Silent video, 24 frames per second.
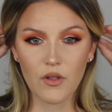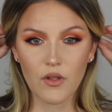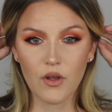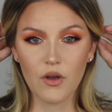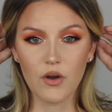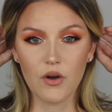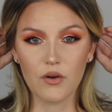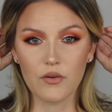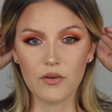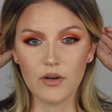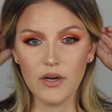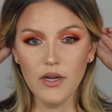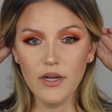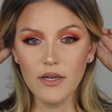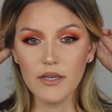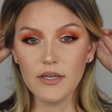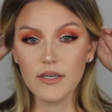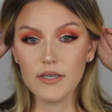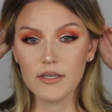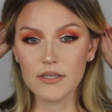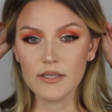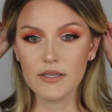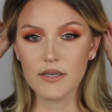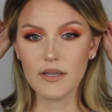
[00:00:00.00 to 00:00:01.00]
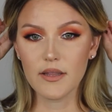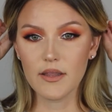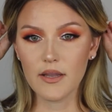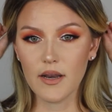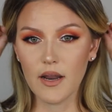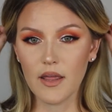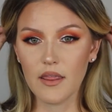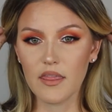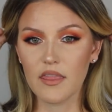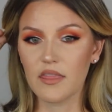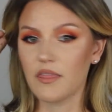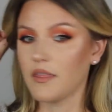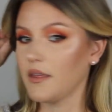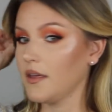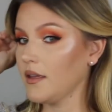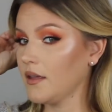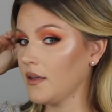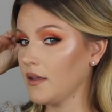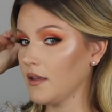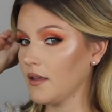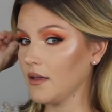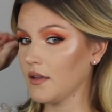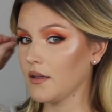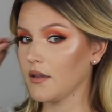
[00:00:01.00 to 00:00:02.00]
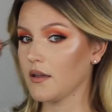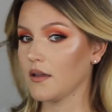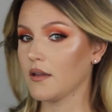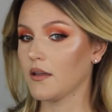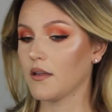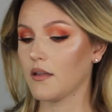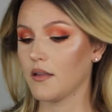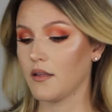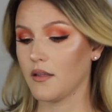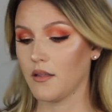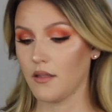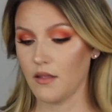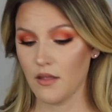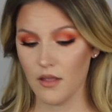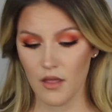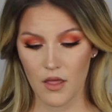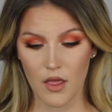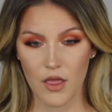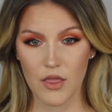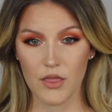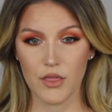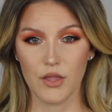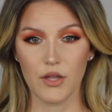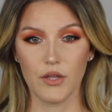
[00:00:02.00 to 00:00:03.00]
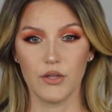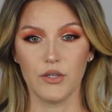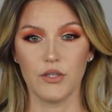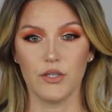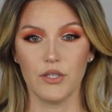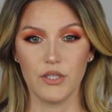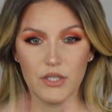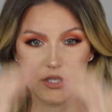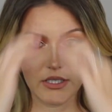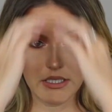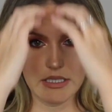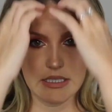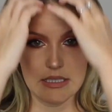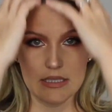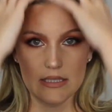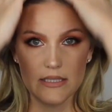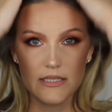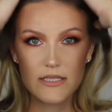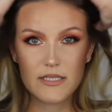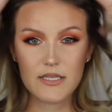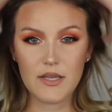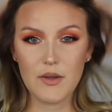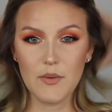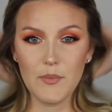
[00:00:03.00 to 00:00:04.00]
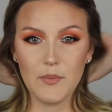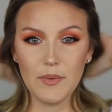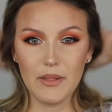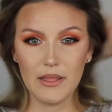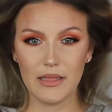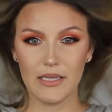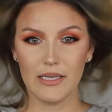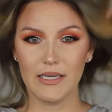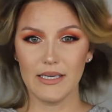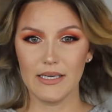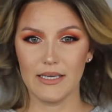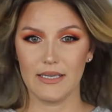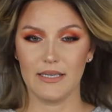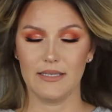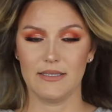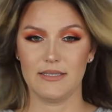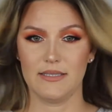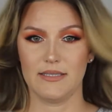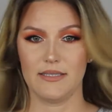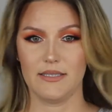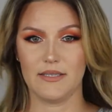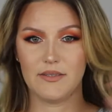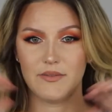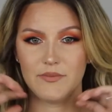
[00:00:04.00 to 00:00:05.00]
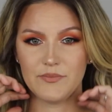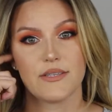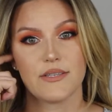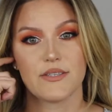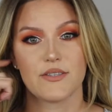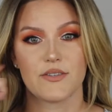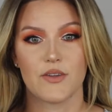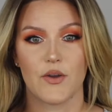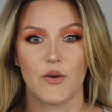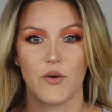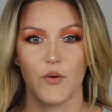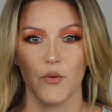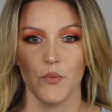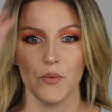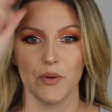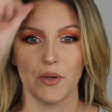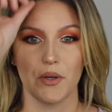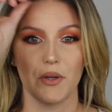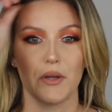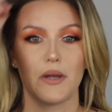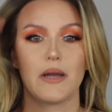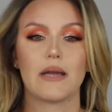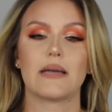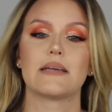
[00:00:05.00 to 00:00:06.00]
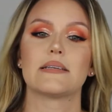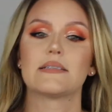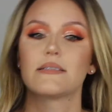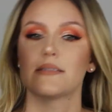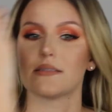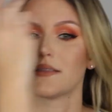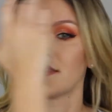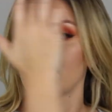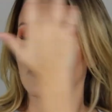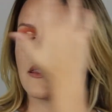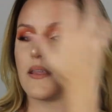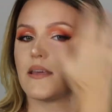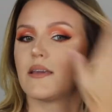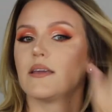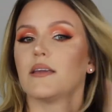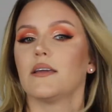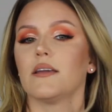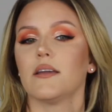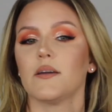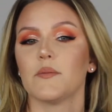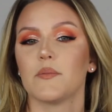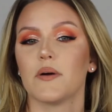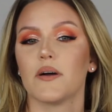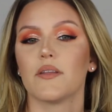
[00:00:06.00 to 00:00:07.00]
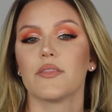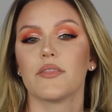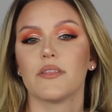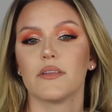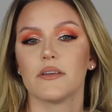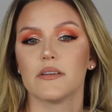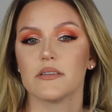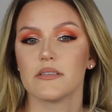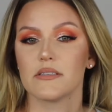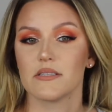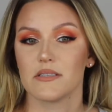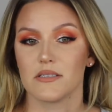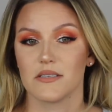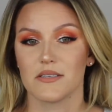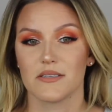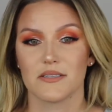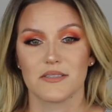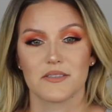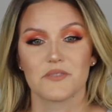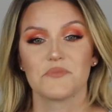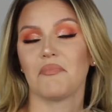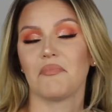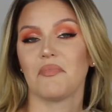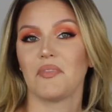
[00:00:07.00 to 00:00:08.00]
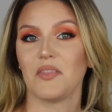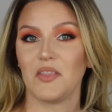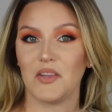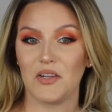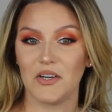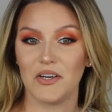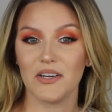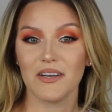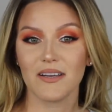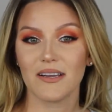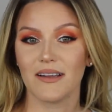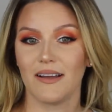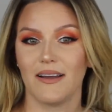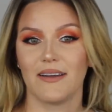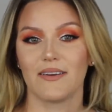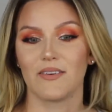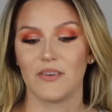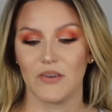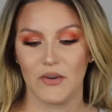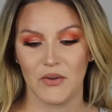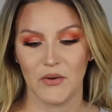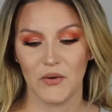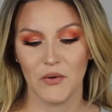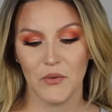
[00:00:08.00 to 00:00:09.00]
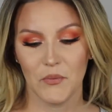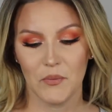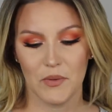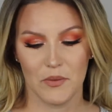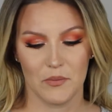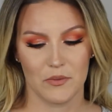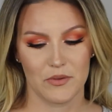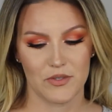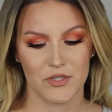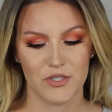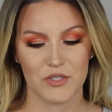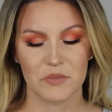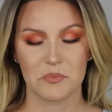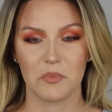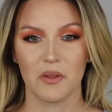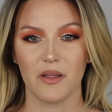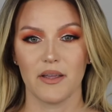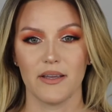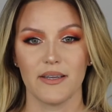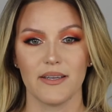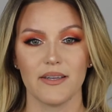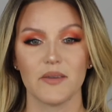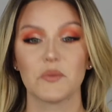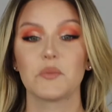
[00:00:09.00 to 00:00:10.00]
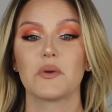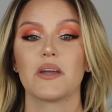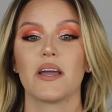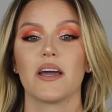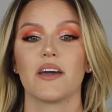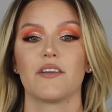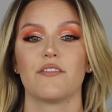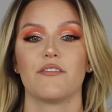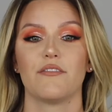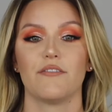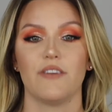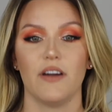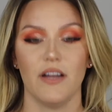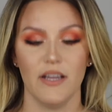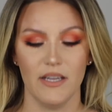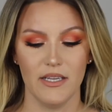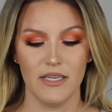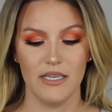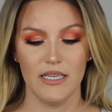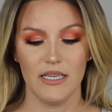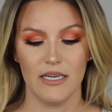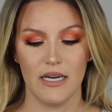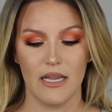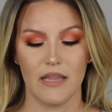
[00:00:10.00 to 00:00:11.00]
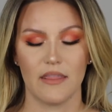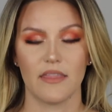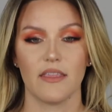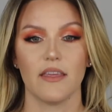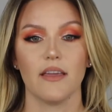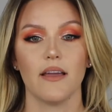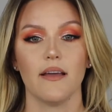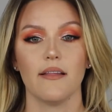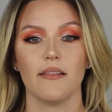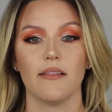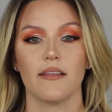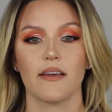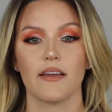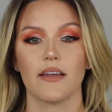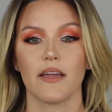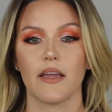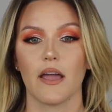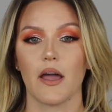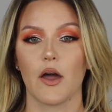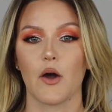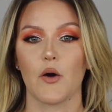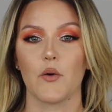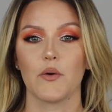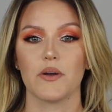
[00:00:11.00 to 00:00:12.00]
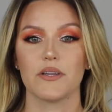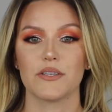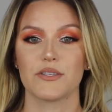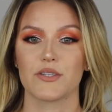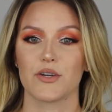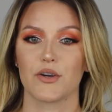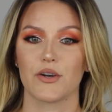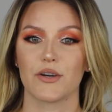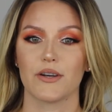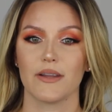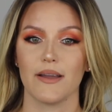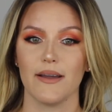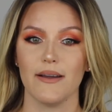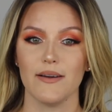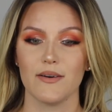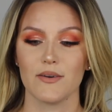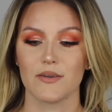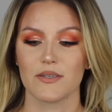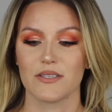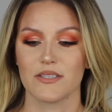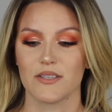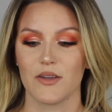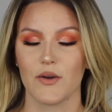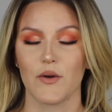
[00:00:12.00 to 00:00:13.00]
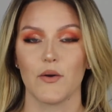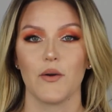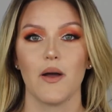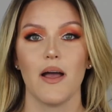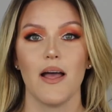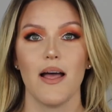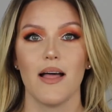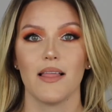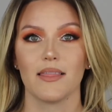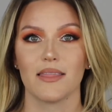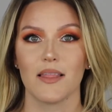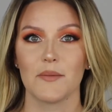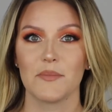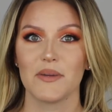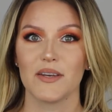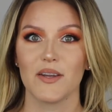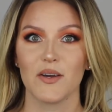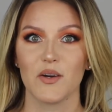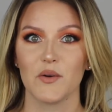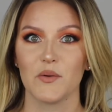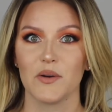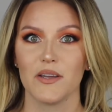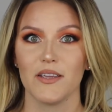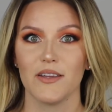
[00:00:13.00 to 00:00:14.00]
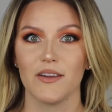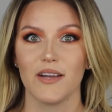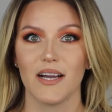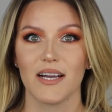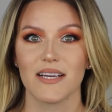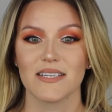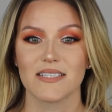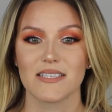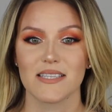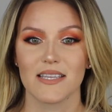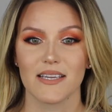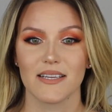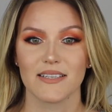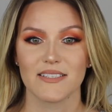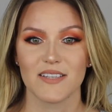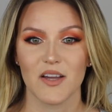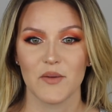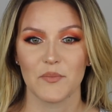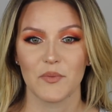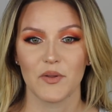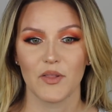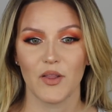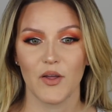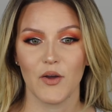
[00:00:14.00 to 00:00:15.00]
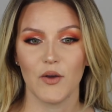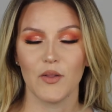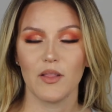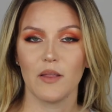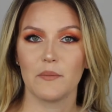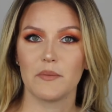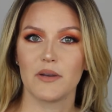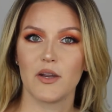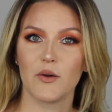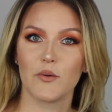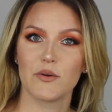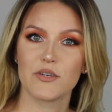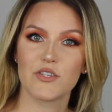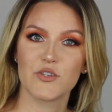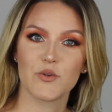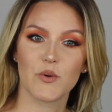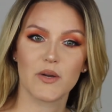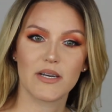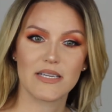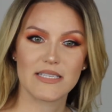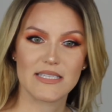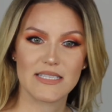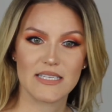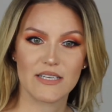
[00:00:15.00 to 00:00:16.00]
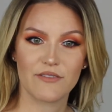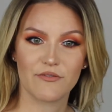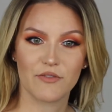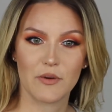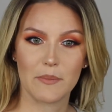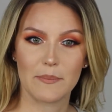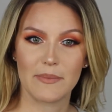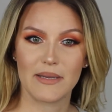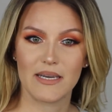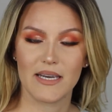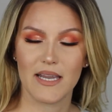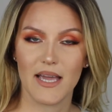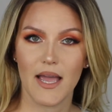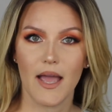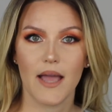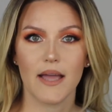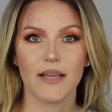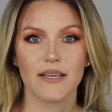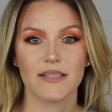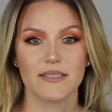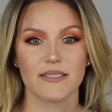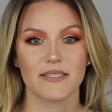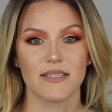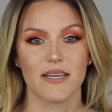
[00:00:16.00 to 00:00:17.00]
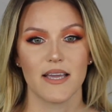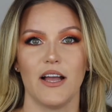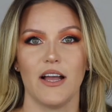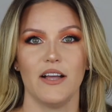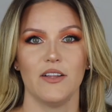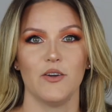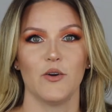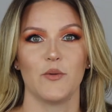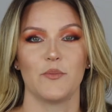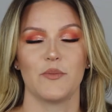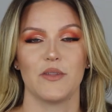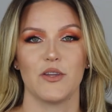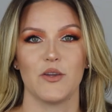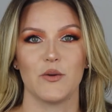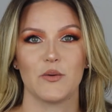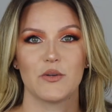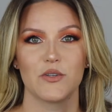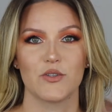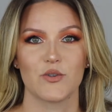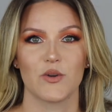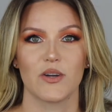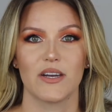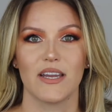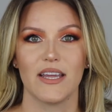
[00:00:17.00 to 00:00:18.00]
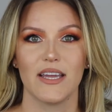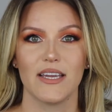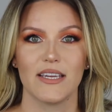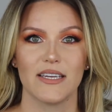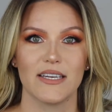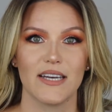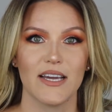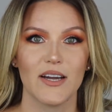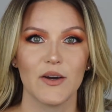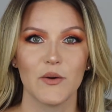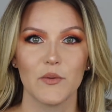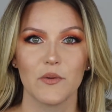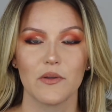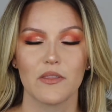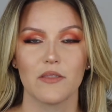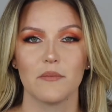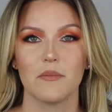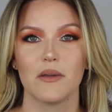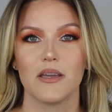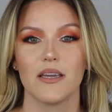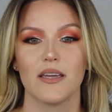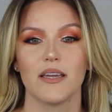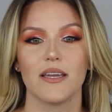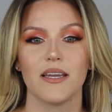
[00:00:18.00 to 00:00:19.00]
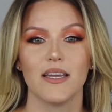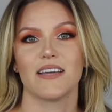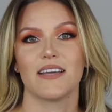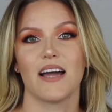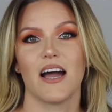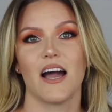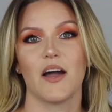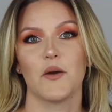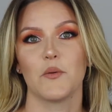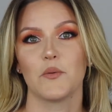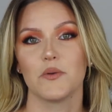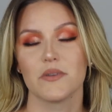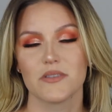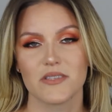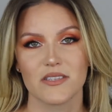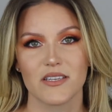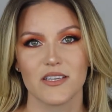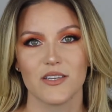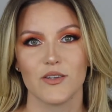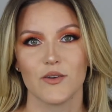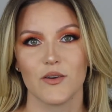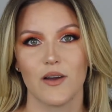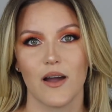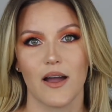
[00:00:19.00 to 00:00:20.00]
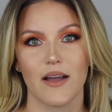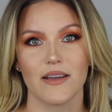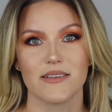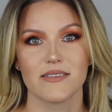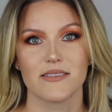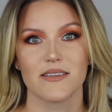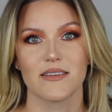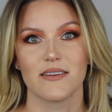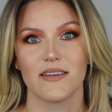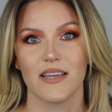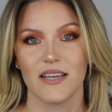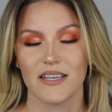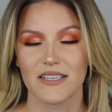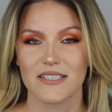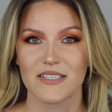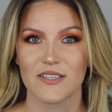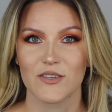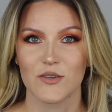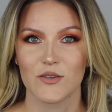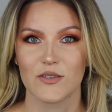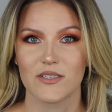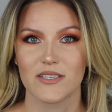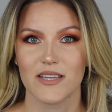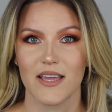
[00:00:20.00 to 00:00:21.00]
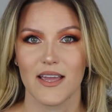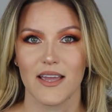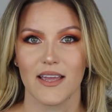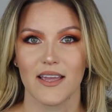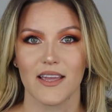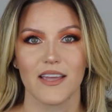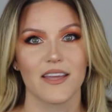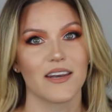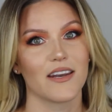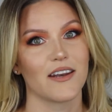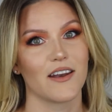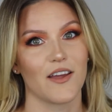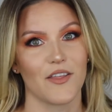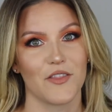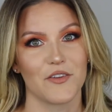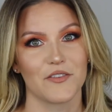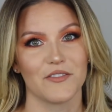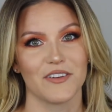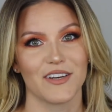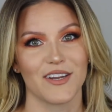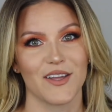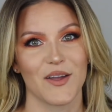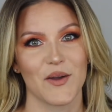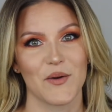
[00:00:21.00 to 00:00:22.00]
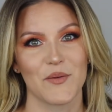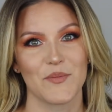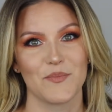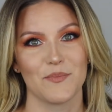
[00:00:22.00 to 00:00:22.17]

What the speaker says: All right, and then I think the look is complete. So what do you guys think about this look? I don't know, we were just playing, we had fun, and I think I like how it turned out. So let me know what you guys think down below. Let me know what you want to see from me next. I hope that you enjoyed hanging out with me. I will see you guys next Tuesday in another video.